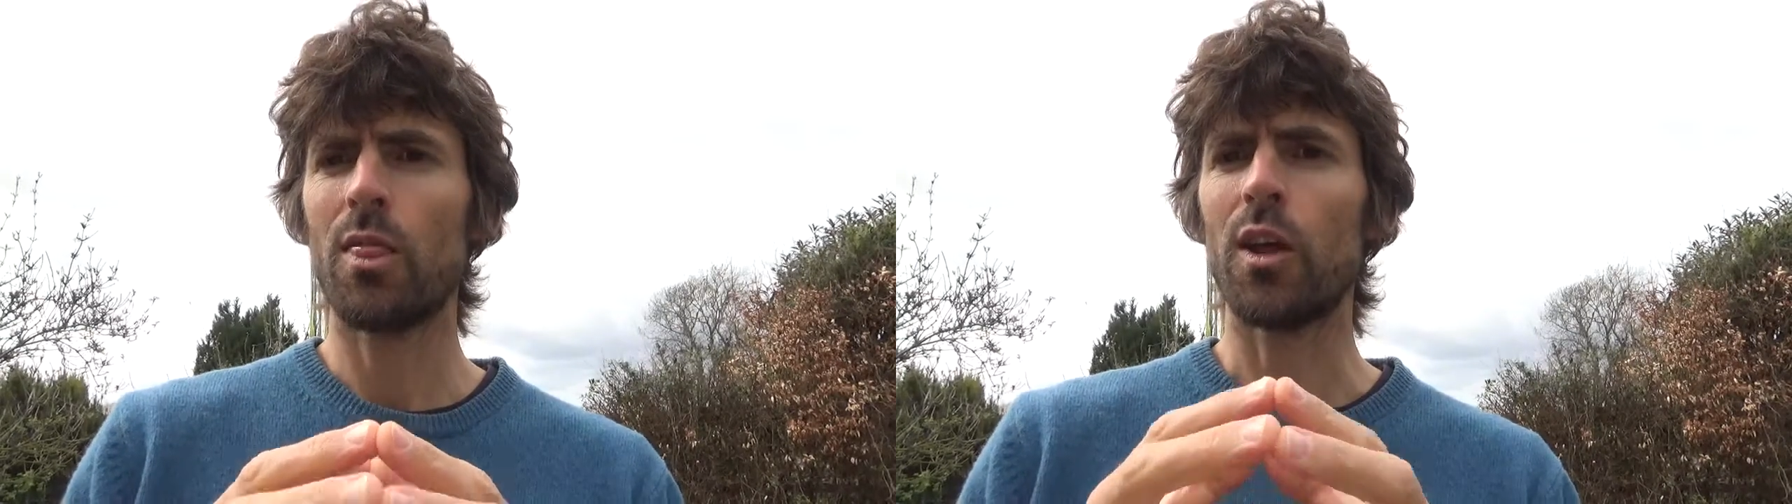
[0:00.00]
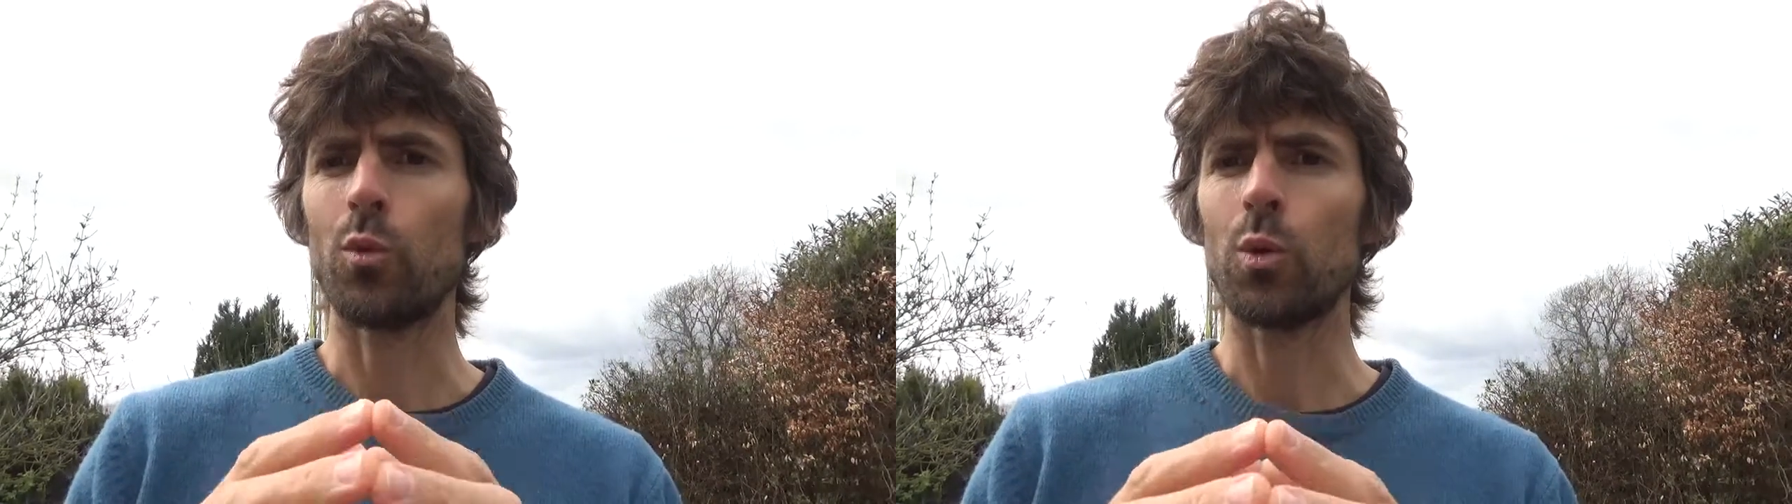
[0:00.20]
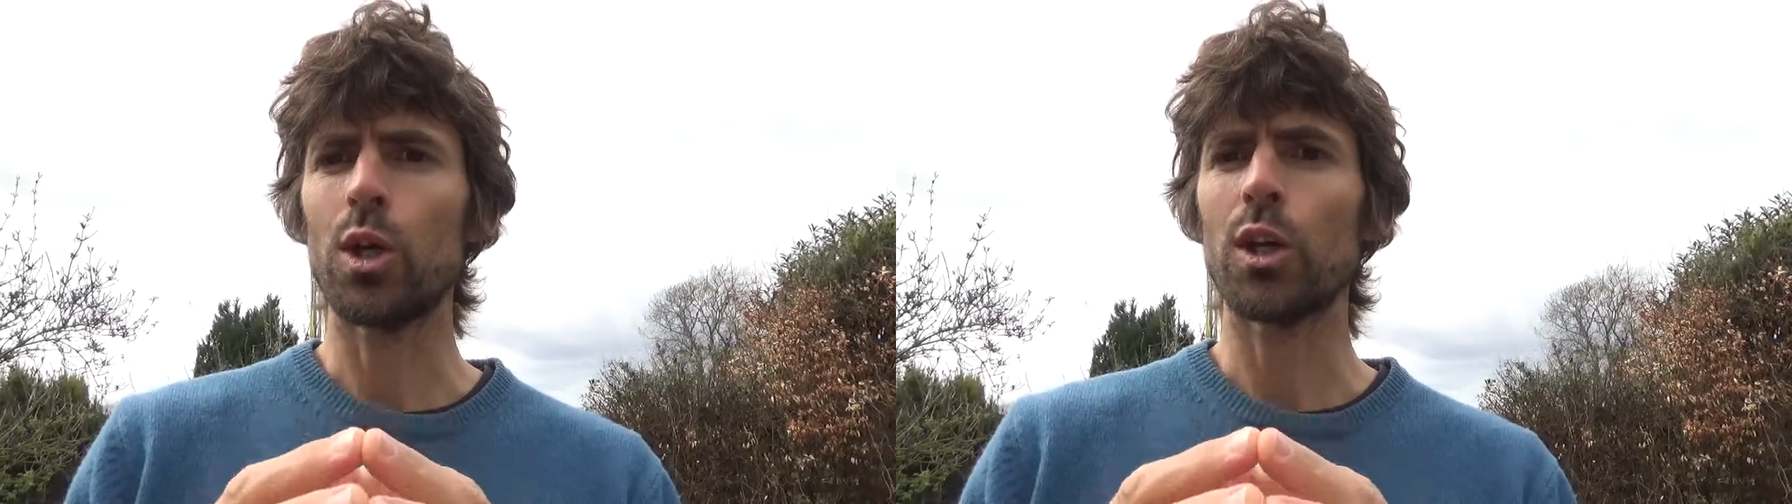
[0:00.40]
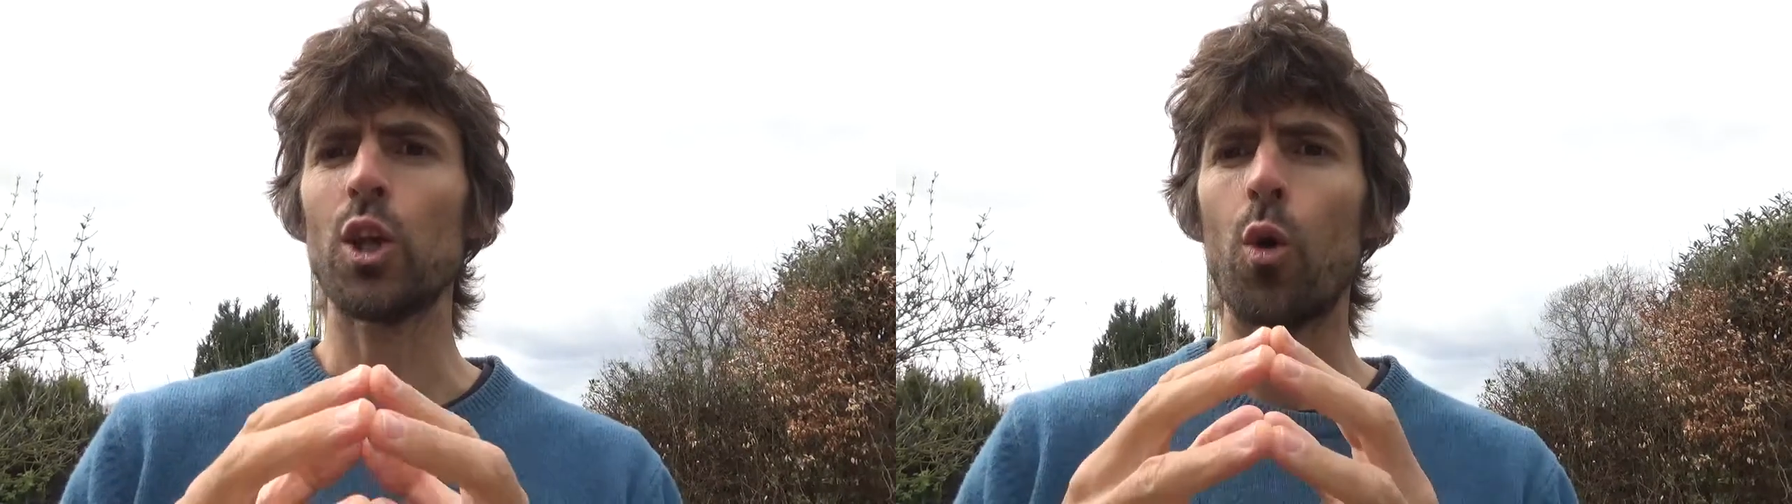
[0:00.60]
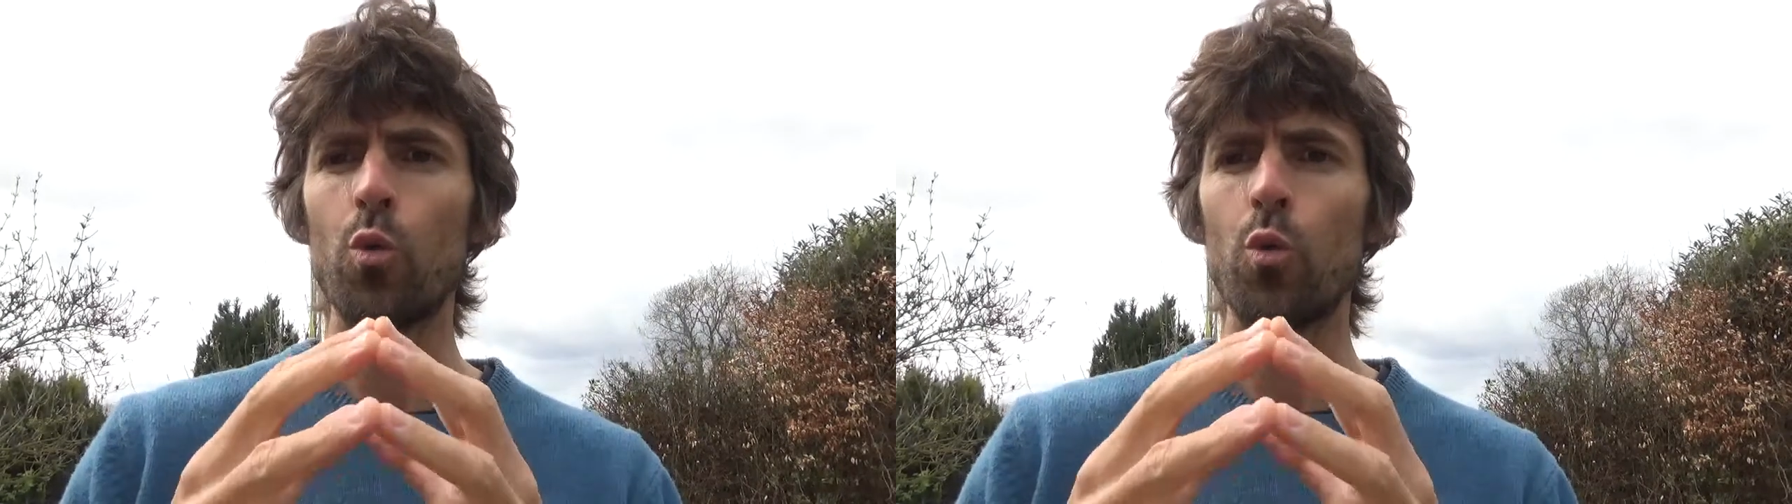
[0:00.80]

that works